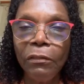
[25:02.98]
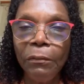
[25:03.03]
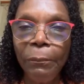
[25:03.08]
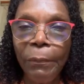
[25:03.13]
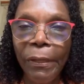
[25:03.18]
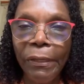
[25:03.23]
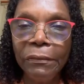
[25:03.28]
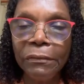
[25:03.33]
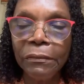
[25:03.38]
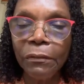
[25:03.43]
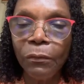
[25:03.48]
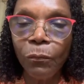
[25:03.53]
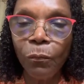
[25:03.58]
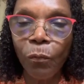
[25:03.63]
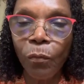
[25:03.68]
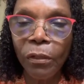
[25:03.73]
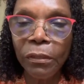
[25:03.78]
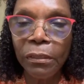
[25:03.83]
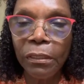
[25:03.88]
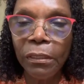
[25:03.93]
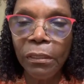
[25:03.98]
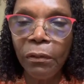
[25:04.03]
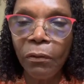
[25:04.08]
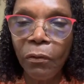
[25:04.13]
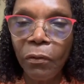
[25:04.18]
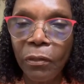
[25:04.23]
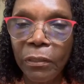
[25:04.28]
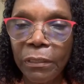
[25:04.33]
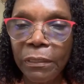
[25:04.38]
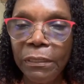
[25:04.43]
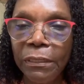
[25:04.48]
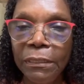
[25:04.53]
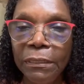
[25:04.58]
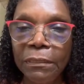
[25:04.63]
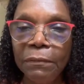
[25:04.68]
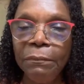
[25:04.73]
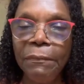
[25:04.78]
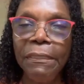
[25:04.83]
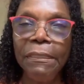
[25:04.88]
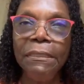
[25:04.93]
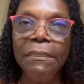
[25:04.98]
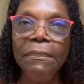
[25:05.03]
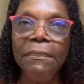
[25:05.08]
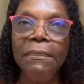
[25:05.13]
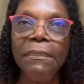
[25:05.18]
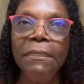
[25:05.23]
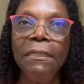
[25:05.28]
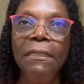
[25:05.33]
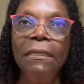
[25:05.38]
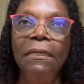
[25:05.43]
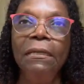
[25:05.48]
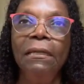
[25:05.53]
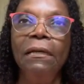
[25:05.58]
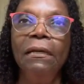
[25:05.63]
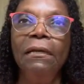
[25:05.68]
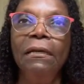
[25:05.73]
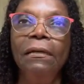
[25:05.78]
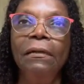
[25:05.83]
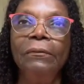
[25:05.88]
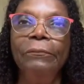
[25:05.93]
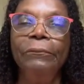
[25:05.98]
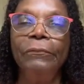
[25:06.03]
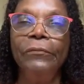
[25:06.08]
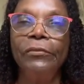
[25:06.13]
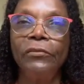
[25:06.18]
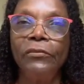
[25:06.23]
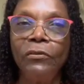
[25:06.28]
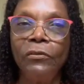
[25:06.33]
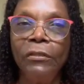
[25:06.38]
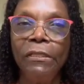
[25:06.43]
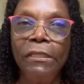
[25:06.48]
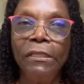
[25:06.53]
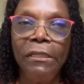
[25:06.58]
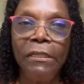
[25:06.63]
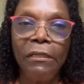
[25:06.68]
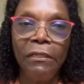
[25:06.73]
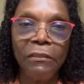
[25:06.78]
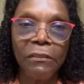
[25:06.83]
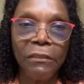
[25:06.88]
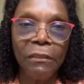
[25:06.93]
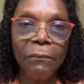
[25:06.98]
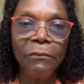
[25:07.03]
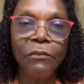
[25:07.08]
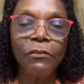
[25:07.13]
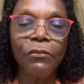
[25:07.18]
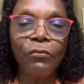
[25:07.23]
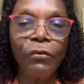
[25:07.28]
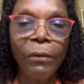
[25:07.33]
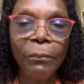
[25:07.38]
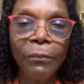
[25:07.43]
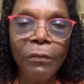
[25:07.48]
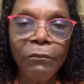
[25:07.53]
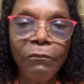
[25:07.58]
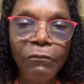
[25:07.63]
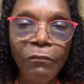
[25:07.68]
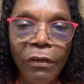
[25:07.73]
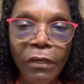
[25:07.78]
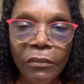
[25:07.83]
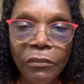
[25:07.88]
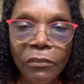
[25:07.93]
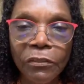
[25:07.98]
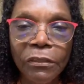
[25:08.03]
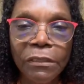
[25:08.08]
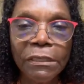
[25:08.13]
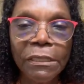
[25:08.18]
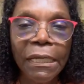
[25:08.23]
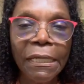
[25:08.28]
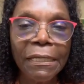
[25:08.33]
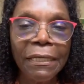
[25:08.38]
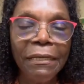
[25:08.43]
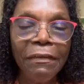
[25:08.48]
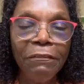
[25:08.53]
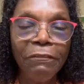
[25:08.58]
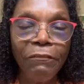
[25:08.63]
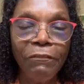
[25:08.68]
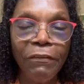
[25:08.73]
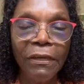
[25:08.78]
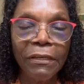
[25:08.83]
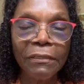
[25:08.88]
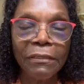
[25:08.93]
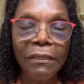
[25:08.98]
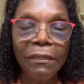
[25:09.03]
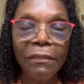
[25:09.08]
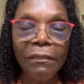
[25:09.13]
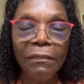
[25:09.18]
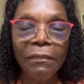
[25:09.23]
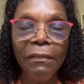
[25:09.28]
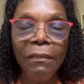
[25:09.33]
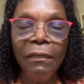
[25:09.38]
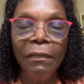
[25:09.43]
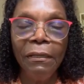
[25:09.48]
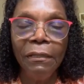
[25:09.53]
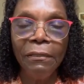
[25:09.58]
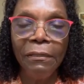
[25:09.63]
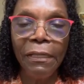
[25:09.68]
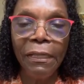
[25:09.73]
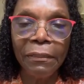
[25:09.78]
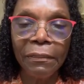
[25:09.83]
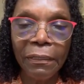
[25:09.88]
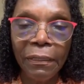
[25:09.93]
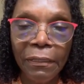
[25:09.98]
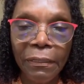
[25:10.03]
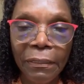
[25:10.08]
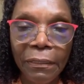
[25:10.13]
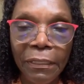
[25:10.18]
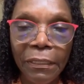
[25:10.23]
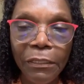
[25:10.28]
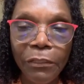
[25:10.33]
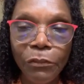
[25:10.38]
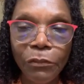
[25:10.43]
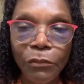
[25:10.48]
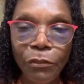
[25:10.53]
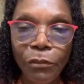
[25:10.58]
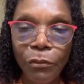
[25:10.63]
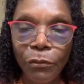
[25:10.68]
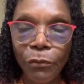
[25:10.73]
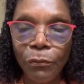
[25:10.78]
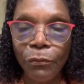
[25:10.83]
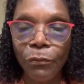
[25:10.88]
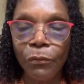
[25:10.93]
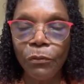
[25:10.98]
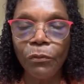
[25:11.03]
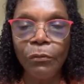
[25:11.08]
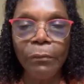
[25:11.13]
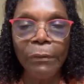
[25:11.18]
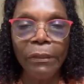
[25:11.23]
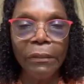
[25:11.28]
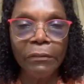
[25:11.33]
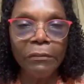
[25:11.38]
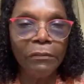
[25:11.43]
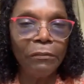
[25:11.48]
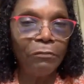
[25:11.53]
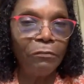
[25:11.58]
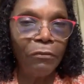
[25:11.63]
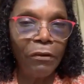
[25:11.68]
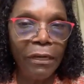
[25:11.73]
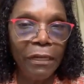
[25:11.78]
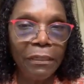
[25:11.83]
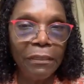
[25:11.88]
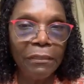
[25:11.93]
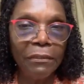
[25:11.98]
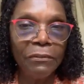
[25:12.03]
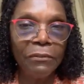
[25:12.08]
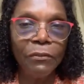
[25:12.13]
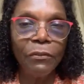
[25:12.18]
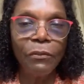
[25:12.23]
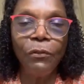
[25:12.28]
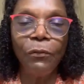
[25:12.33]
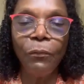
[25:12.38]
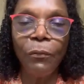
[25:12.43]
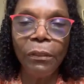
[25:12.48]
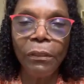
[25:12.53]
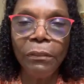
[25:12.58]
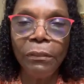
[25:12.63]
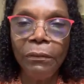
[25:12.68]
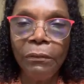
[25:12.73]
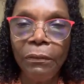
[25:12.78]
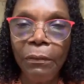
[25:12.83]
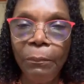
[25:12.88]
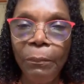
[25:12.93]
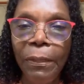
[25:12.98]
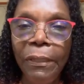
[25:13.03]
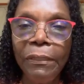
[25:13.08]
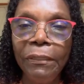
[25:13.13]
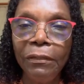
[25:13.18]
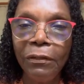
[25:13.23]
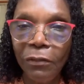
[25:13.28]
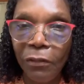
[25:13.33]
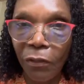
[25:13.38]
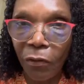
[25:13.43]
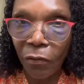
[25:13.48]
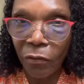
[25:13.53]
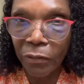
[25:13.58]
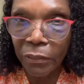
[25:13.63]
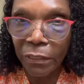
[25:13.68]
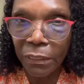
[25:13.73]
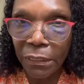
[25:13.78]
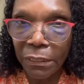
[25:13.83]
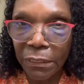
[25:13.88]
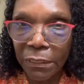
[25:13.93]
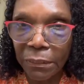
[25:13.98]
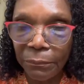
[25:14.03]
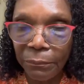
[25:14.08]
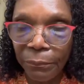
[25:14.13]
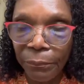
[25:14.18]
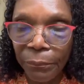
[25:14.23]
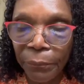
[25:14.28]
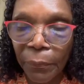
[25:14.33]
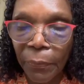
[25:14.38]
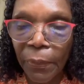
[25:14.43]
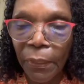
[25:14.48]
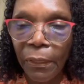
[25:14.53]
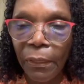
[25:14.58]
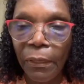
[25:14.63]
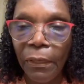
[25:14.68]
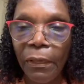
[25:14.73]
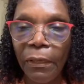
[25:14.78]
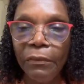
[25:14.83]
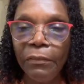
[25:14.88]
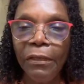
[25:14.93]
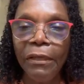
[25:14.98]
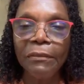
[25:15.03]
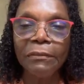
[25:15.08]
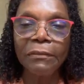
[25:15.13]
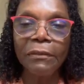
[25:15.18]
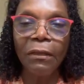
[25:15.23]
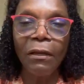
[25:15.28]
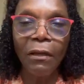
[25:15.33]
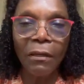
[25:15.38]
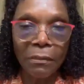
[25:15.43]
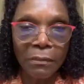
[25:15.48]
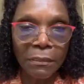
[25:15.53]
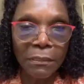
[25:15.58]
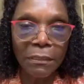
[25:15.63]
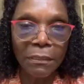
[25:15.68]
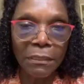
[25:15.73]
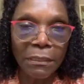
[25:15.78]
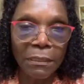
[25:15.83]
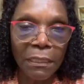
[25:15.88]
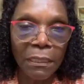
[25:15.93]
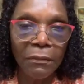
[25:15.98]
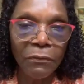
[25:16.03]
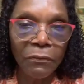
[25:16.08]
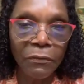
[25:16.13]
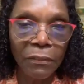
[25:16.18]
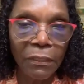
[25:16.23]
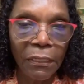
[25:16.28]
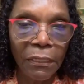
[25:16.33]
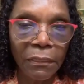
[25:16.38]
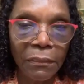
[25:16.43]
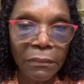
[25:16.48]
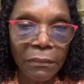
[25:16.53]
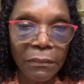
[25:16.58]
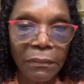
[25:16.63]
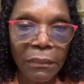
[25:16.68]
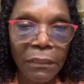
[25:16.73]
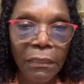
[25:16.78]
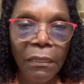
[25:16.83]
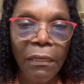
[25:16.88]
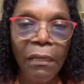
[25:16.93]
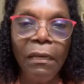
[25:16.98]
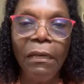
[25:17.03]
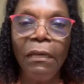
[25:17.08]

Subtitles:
It all depends on what the organism is. Certainly there are some strep infections that can affect that can lead to glomerulonephritis. So you want, depending on the organism that's causing the sinusitis.